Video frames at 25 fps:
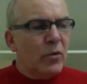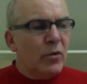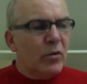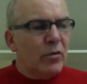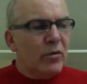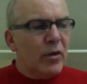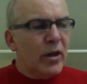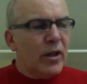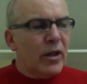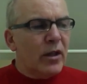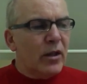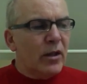
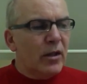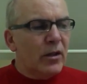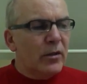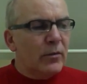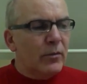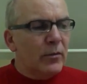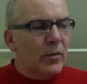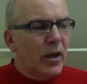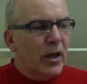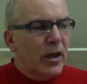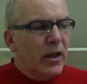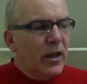that we
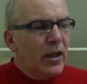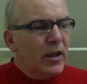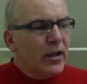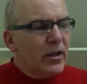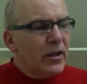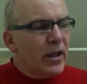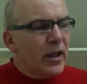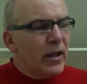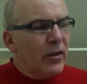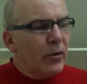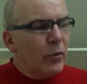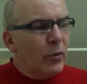have to
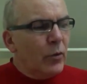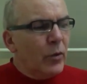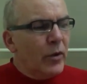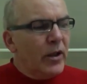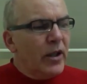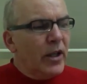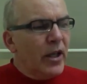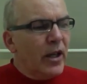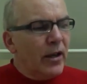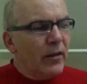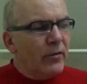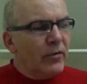impose
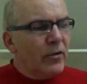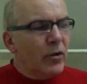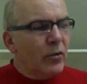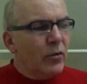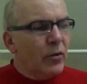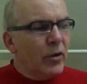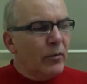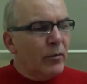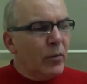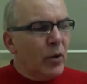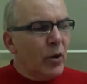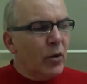on
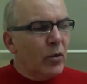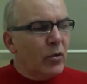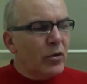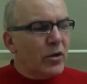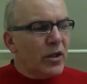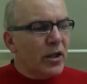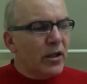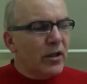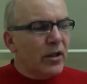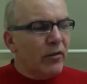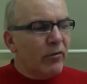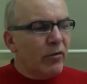everybody?
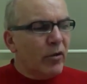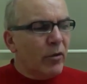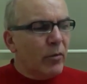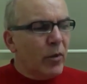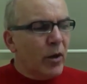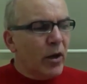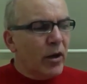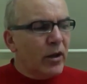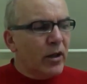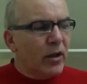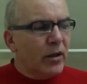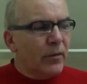
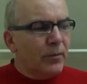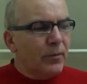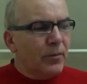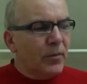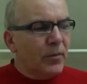And